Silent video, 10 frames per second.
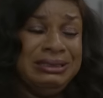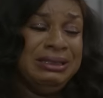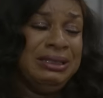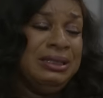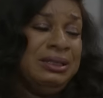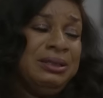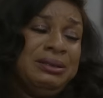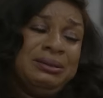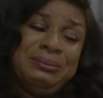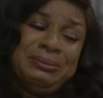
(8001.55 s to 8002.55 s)

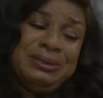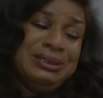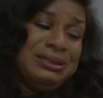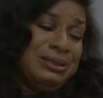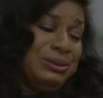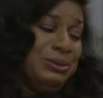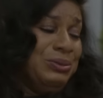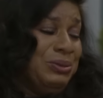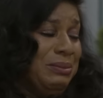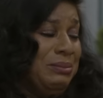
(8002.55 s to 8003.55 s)
Please, oh,
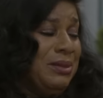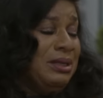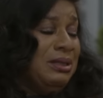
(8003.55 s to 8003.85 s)
mom.